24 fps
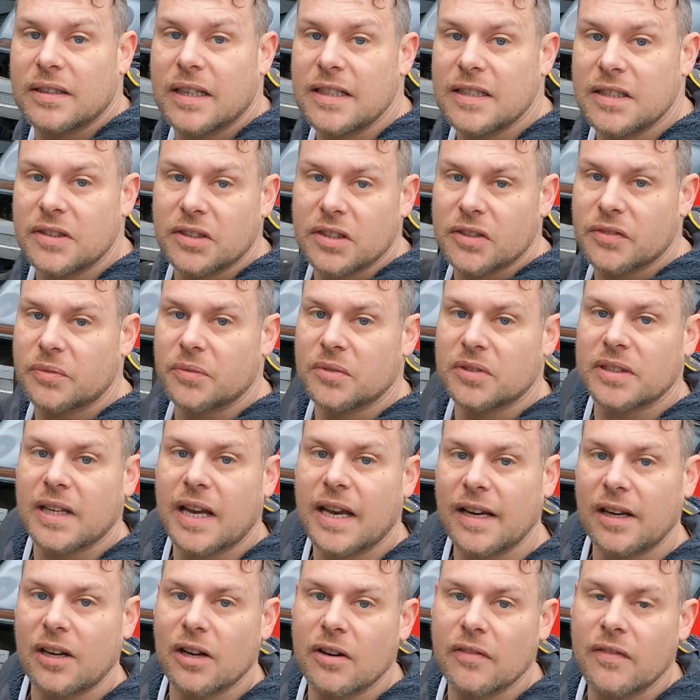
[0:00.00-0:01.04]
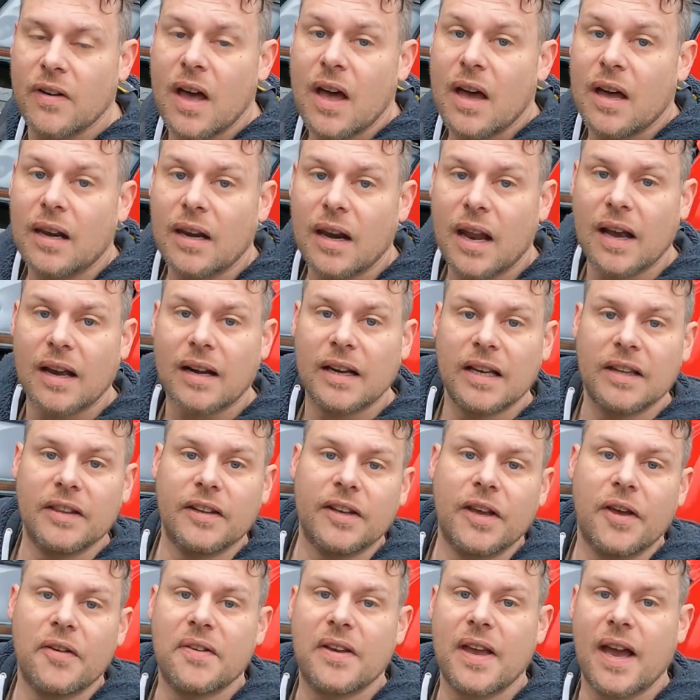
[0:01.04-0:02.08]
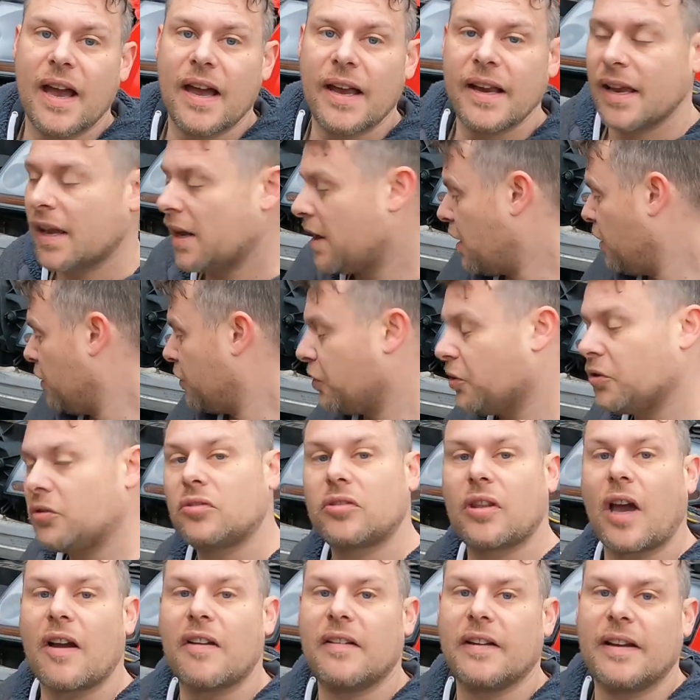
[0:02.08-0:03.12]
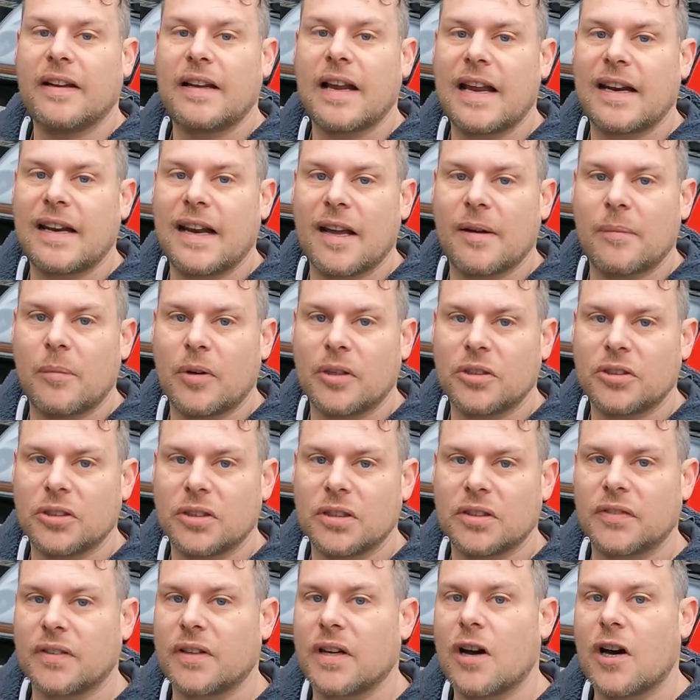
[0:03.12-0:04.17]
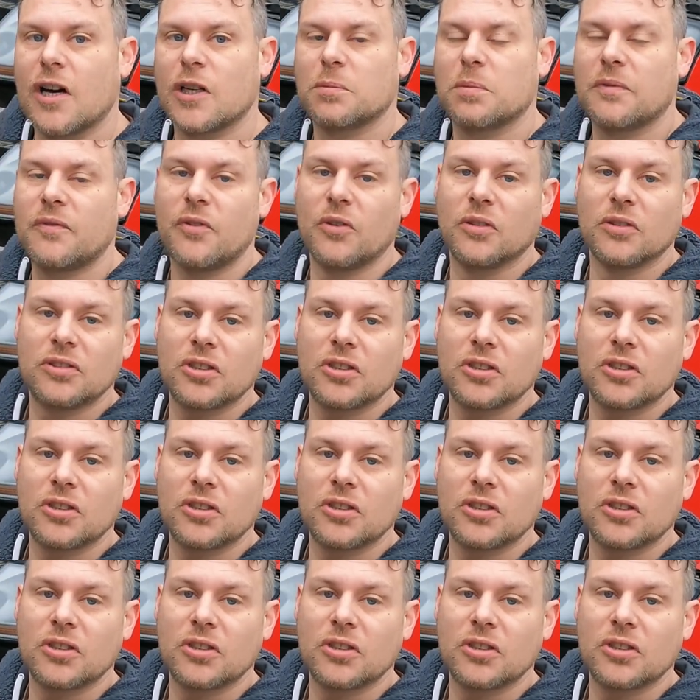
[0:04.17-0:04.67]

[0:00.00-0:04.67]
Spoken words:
easy just from takeoff. Luckily in the UK, we don't need headlamp washers for cars before